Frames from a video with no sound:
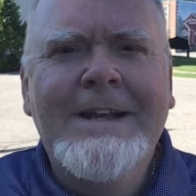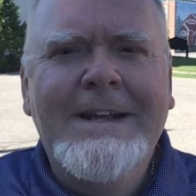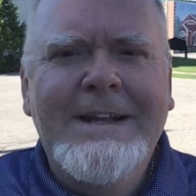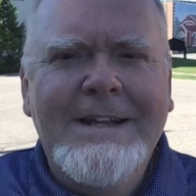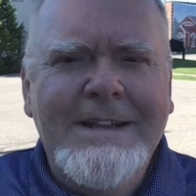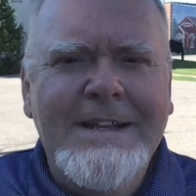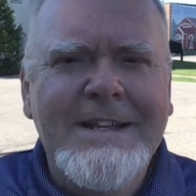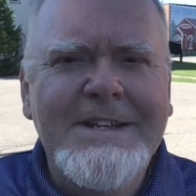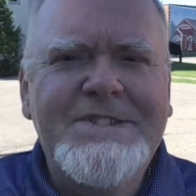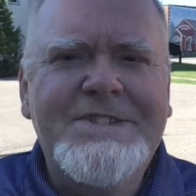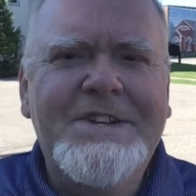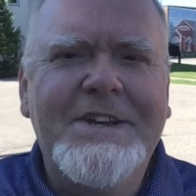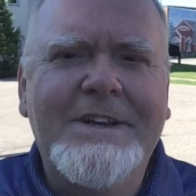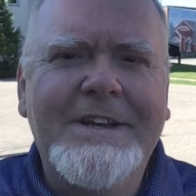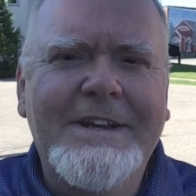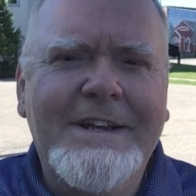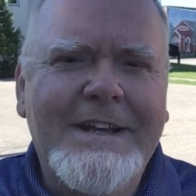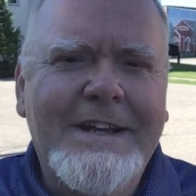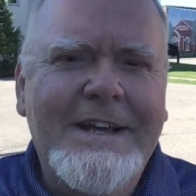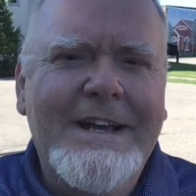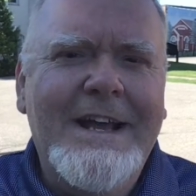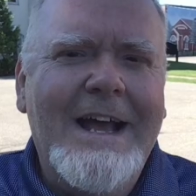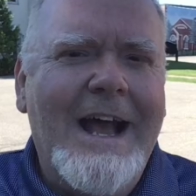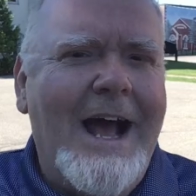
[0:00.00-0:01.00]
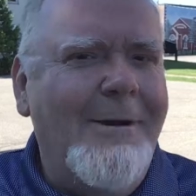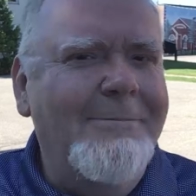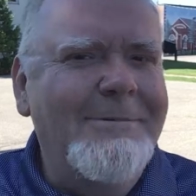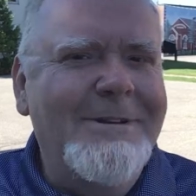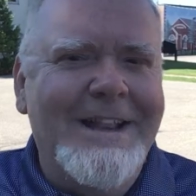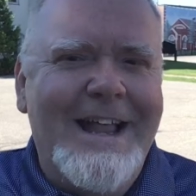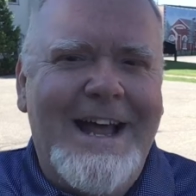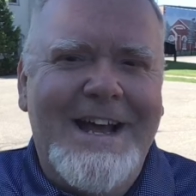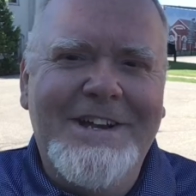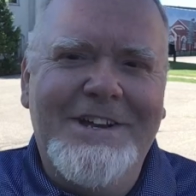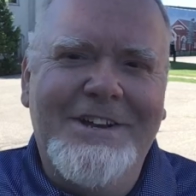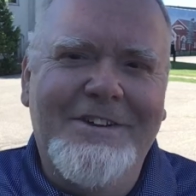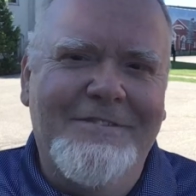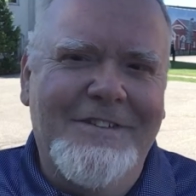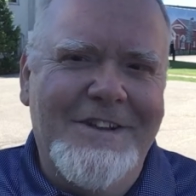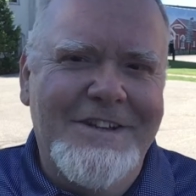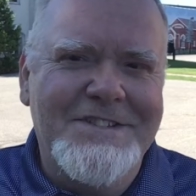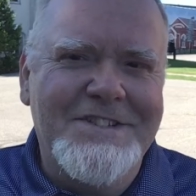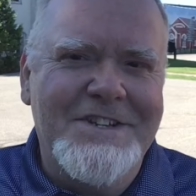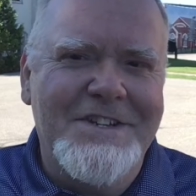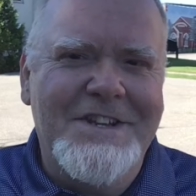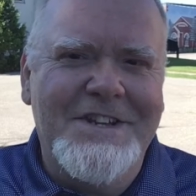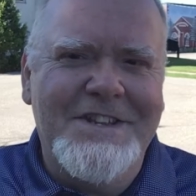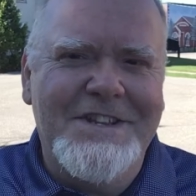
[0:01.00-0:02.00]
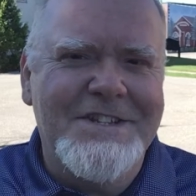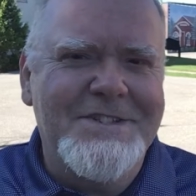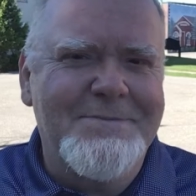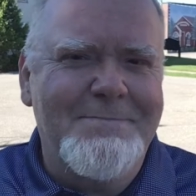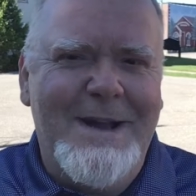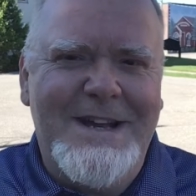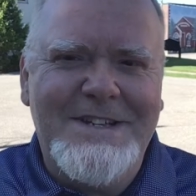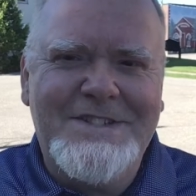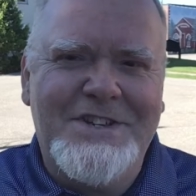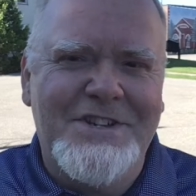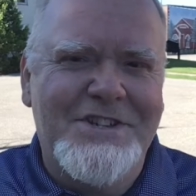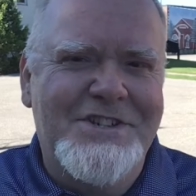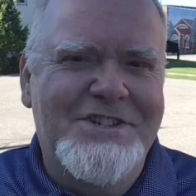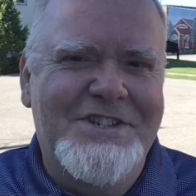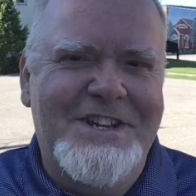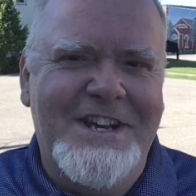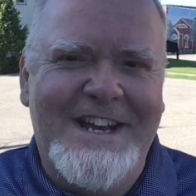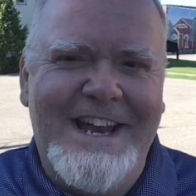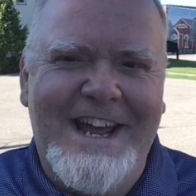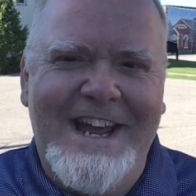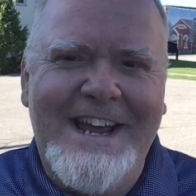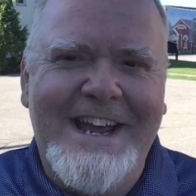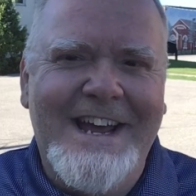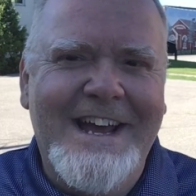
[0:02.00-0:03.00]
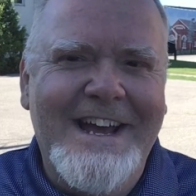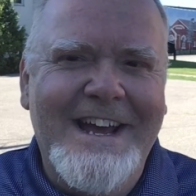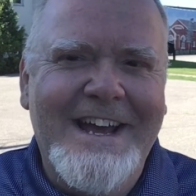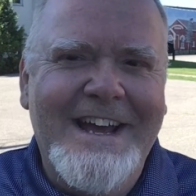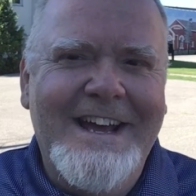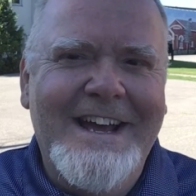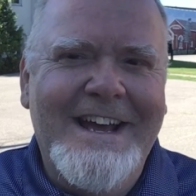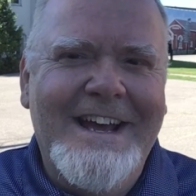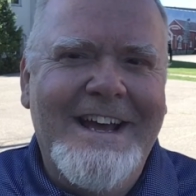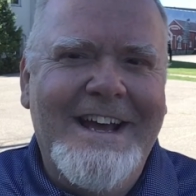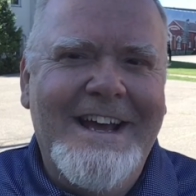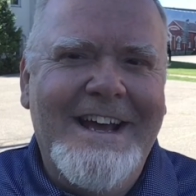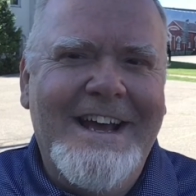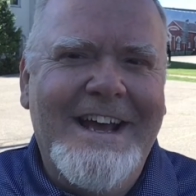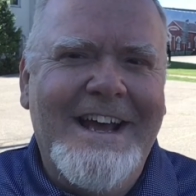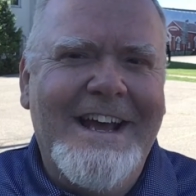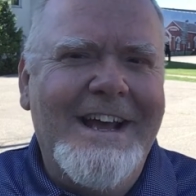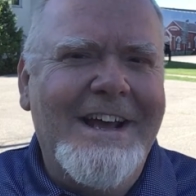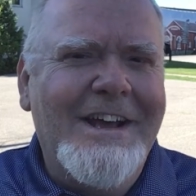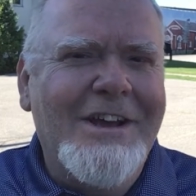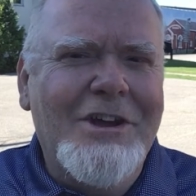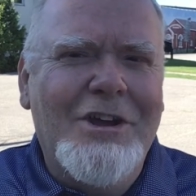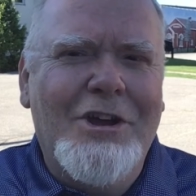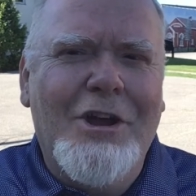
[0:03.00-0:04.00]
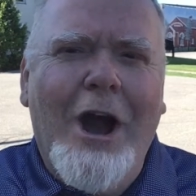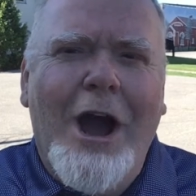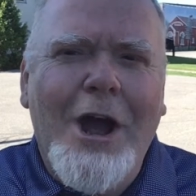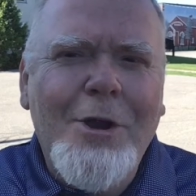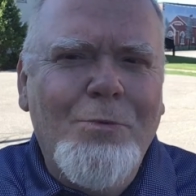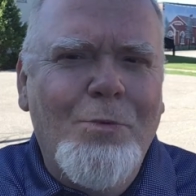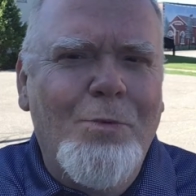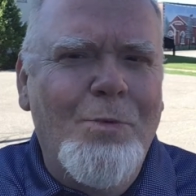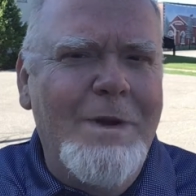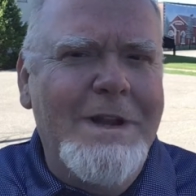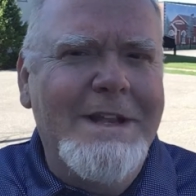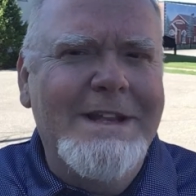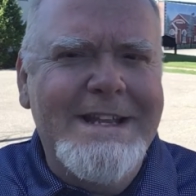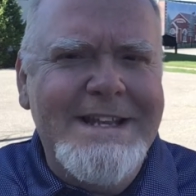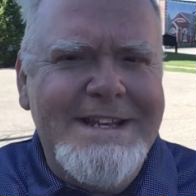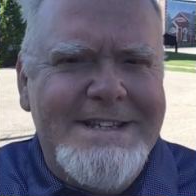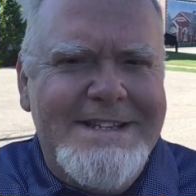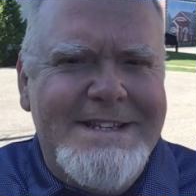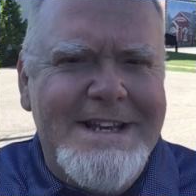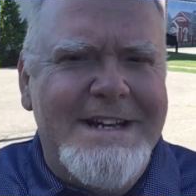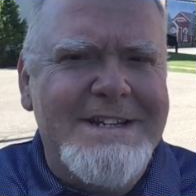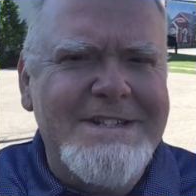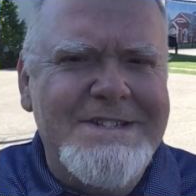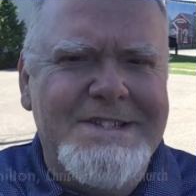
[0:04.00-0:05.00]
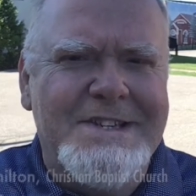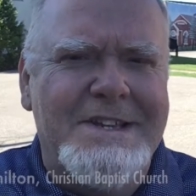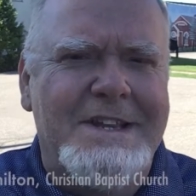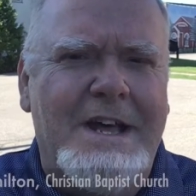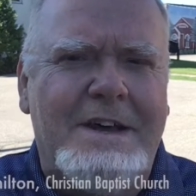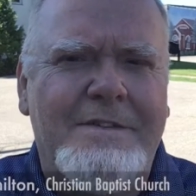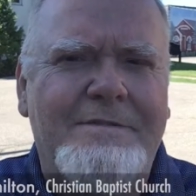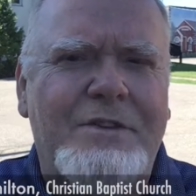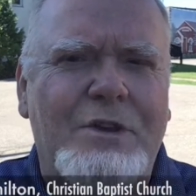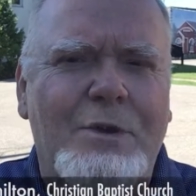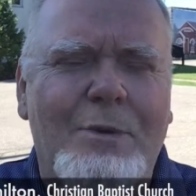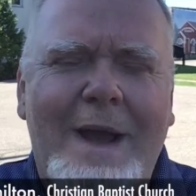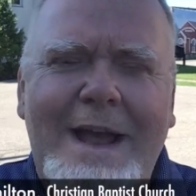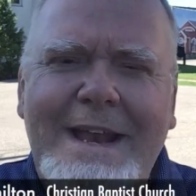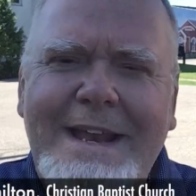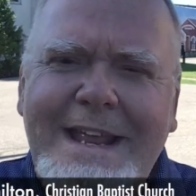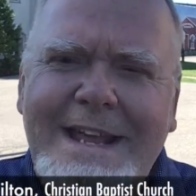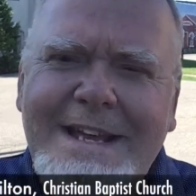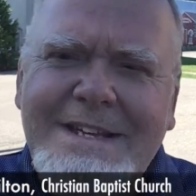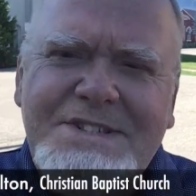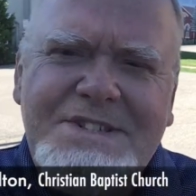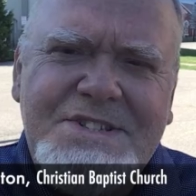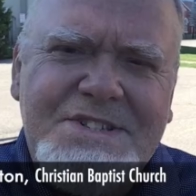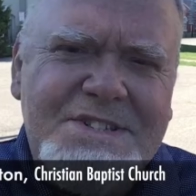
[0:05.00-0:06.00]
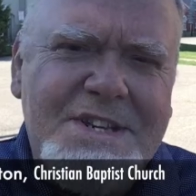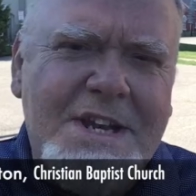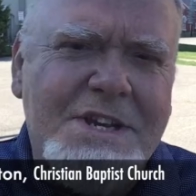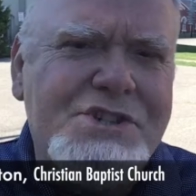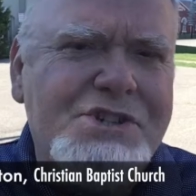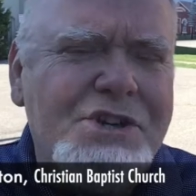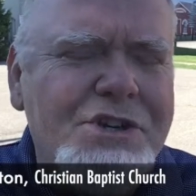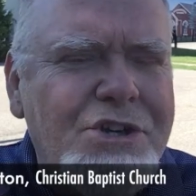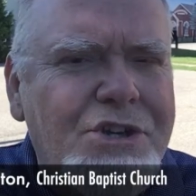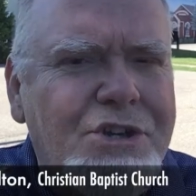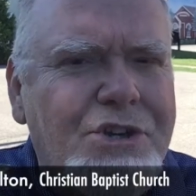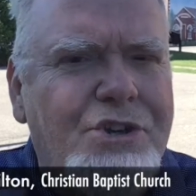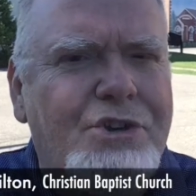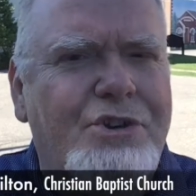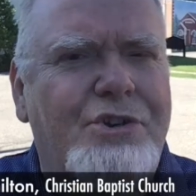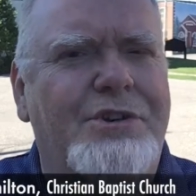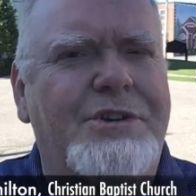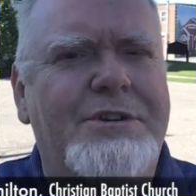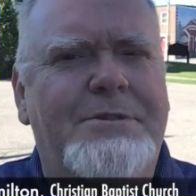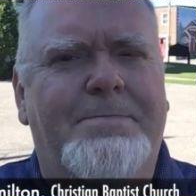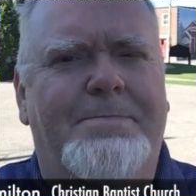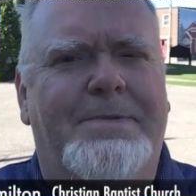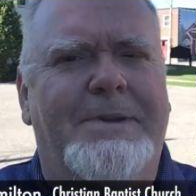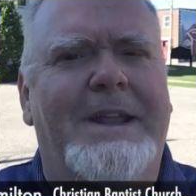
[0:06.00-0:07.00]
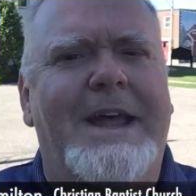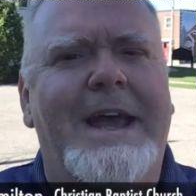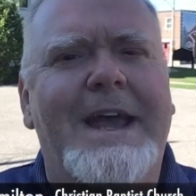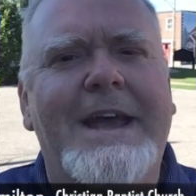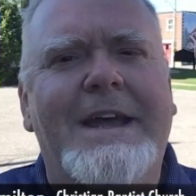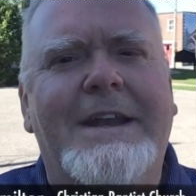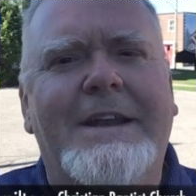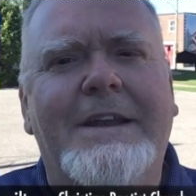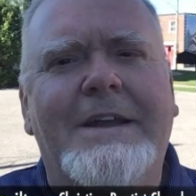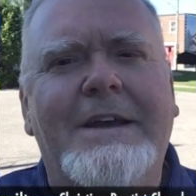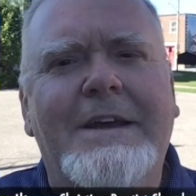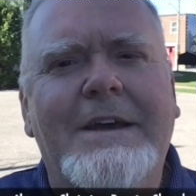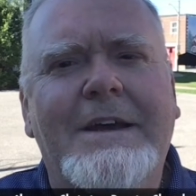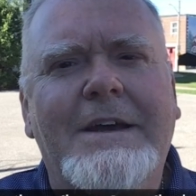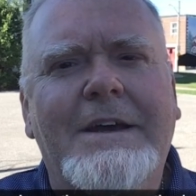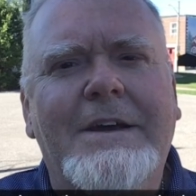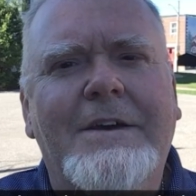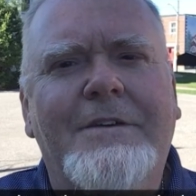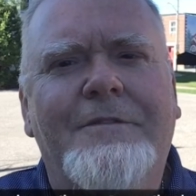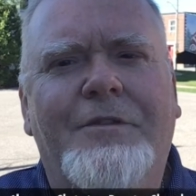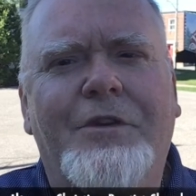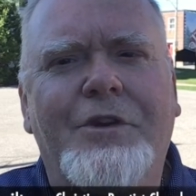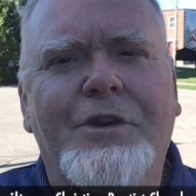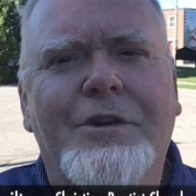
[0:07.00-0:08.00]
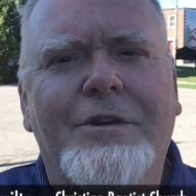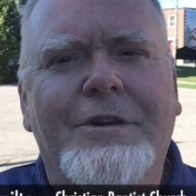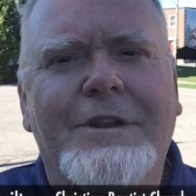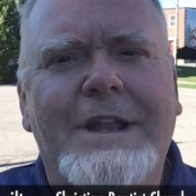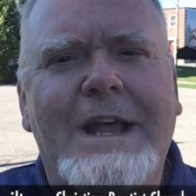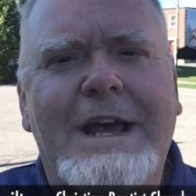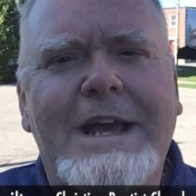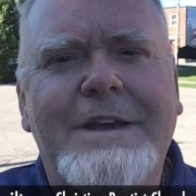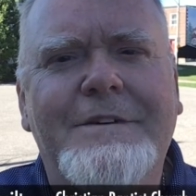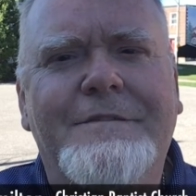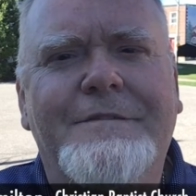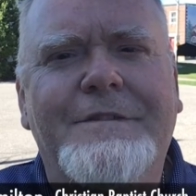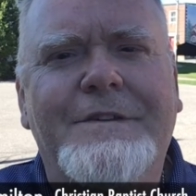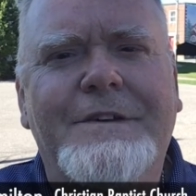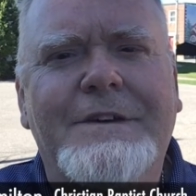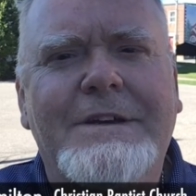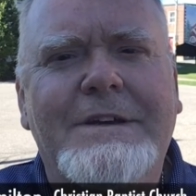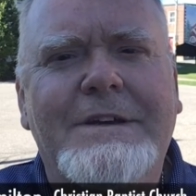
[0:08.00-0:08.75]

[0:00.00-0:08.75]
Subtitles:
Listen, I'm glad you've listened to this message today. God really does love you, and He has such a good plan for your life.